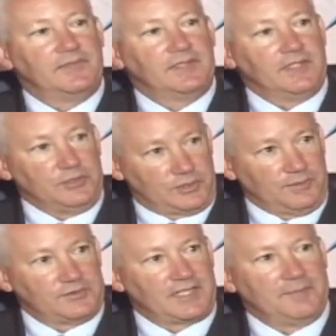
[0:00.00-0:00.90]

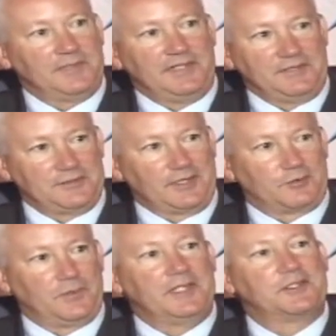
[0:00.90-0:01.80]
insurance companies are
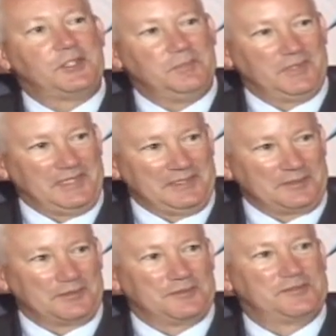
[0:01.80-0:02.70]
great
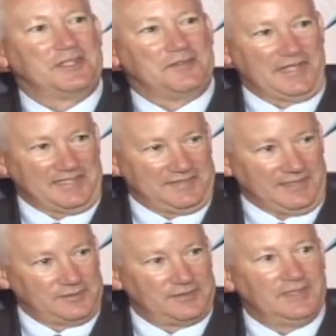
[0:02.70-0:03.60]
accumulators of
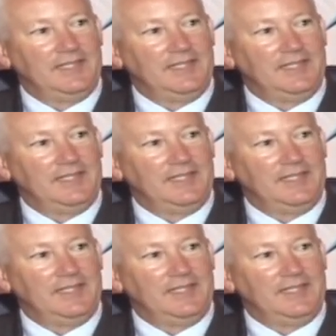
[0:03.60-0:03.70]
assets,